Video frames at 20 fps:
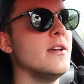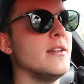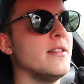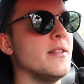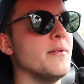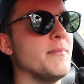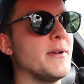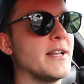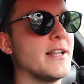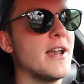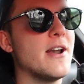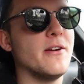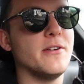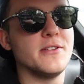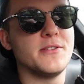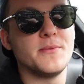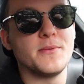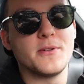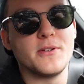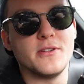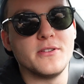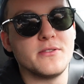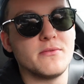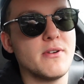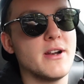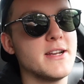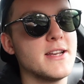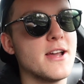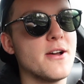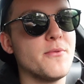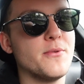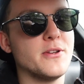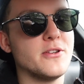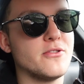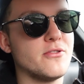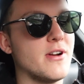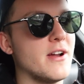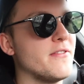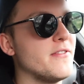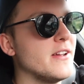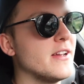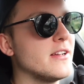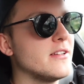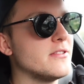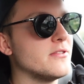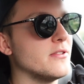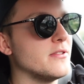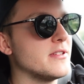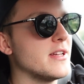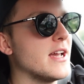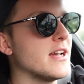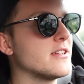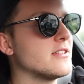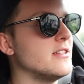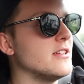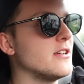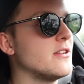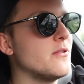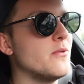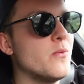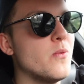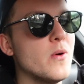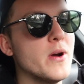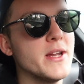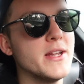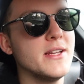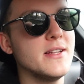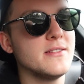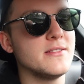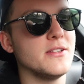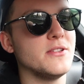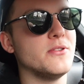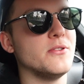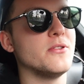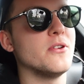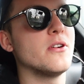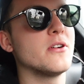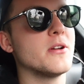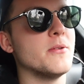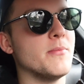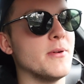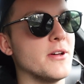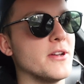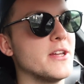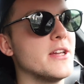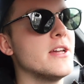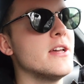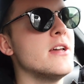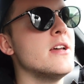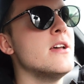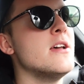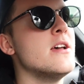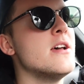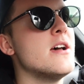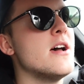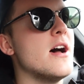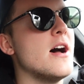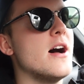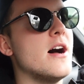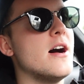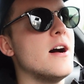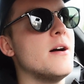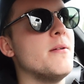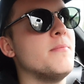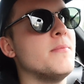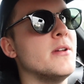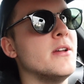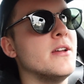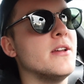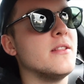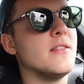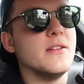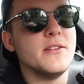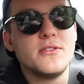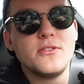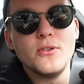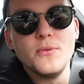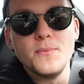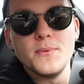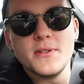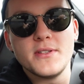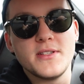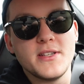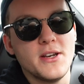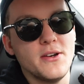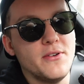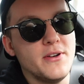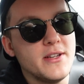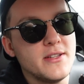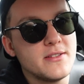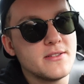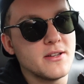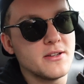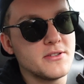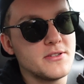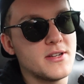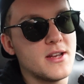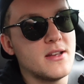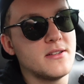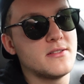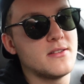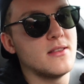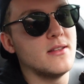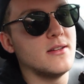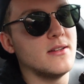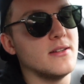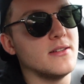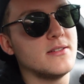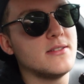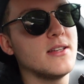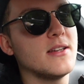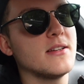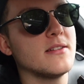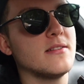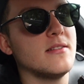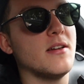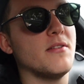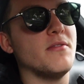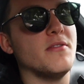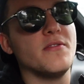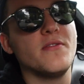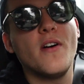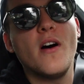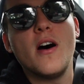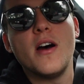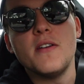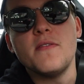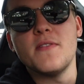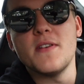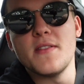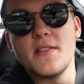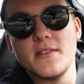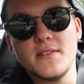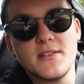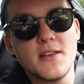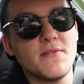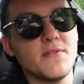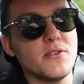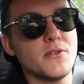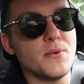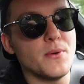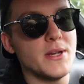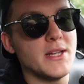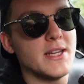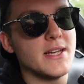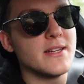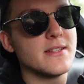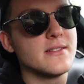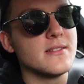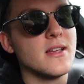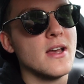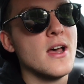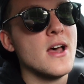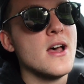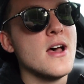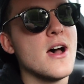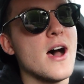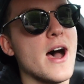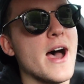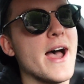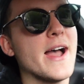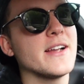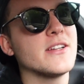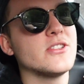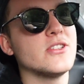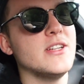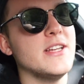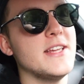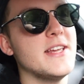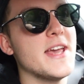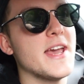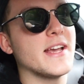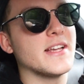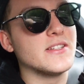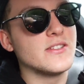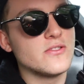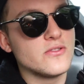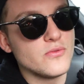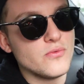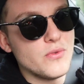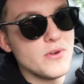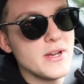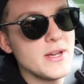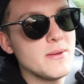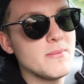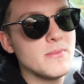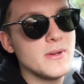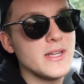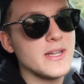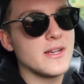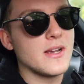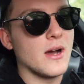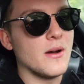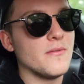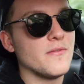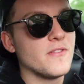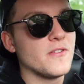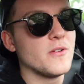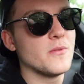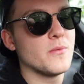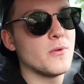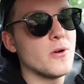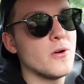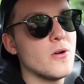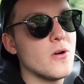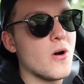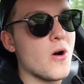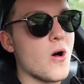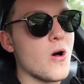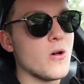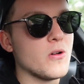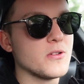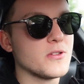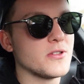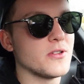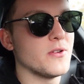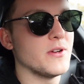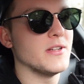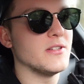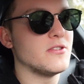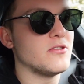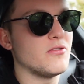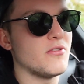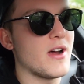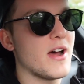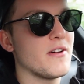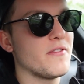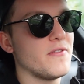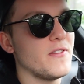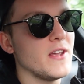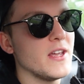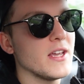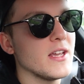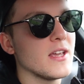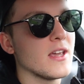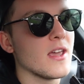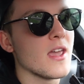the McLarens, because right now we're in traffic, so it's actually quite easy to talk about it. The Super Series, such as the 675 and the 720S, are actually extremely comfortable also in traffic.